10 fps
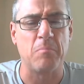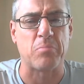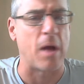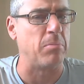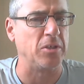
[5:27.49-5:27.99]

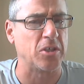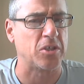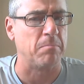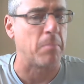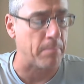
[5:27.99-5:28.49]
probably just
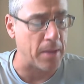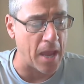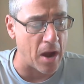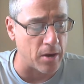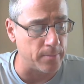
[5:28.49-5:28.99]
some bumpy
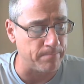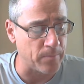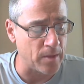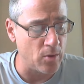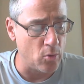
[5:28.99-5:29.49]
air
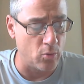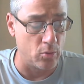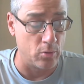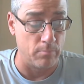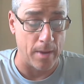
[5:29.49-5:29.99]

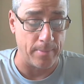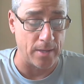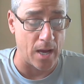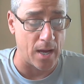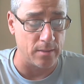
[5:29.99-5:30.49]
or maybe
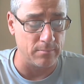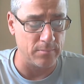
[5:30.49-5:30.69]
not.